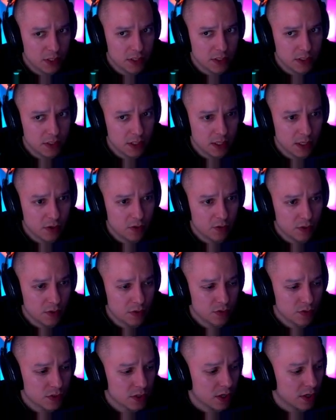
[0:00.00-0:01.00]
is they go
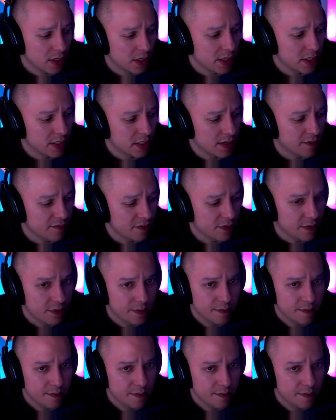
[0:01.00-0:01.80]
into Stargates after,